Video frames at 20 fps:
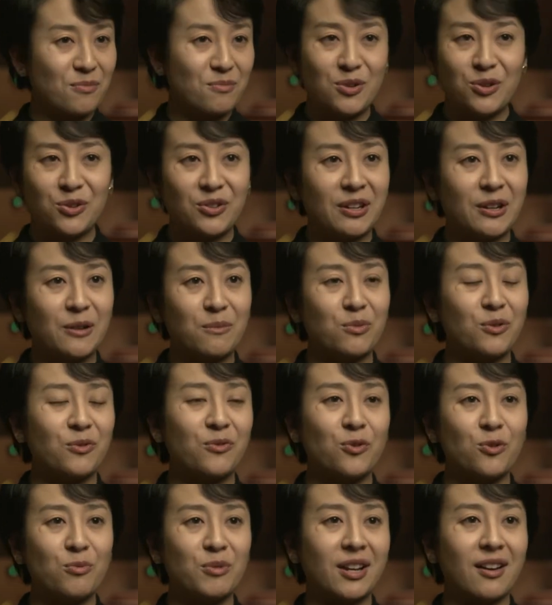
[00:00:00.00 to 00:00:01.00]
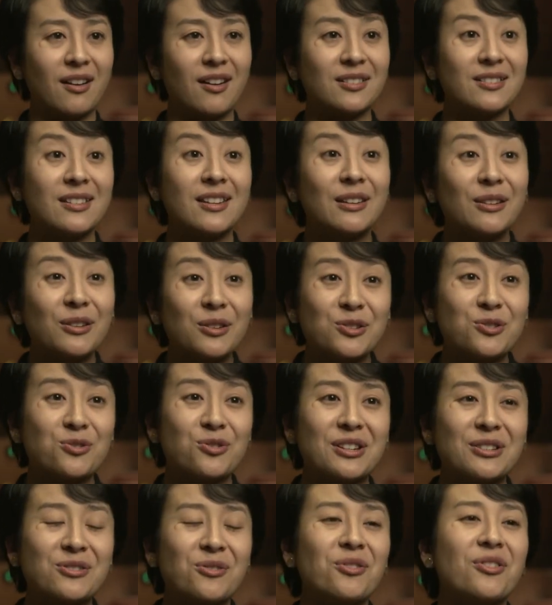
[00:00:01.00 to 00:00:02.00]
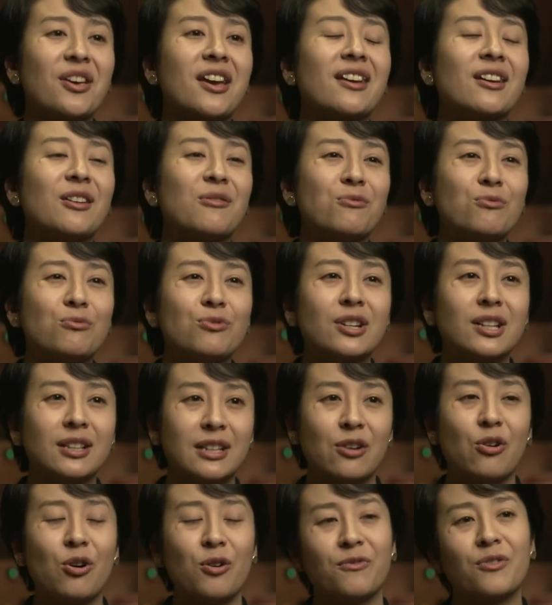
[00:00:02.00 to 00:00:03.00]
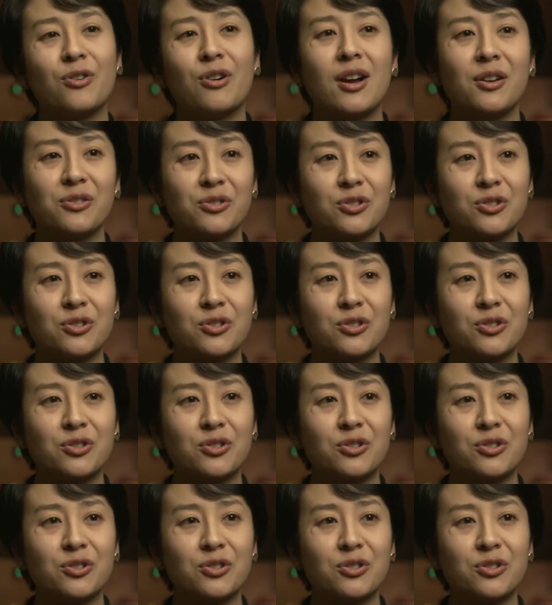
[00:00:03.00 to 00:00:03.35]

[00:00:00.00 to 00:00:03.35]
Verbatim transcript: music and performing arts industry, so they can really offer our